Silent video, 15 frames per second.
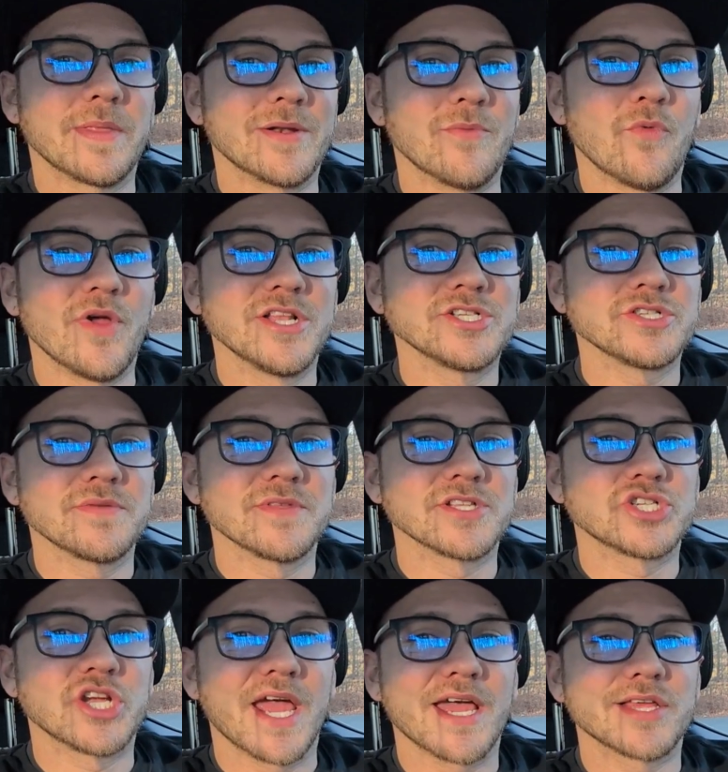then winch the
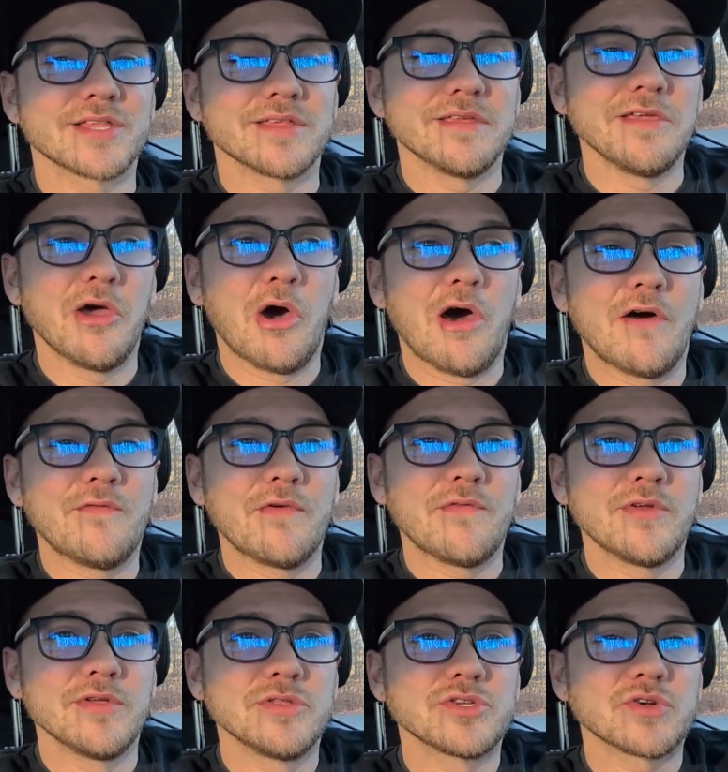chassis off
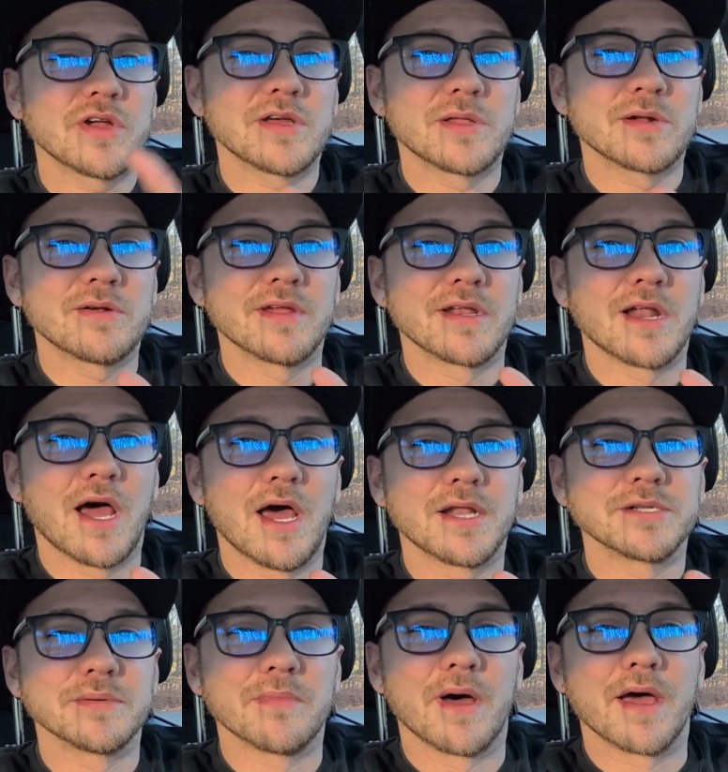of his trailer and
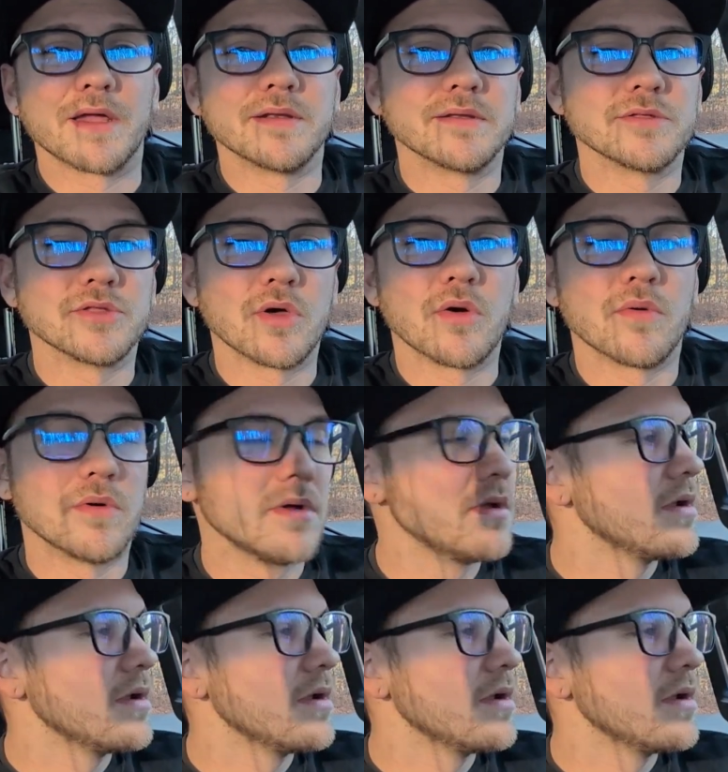onto mine. So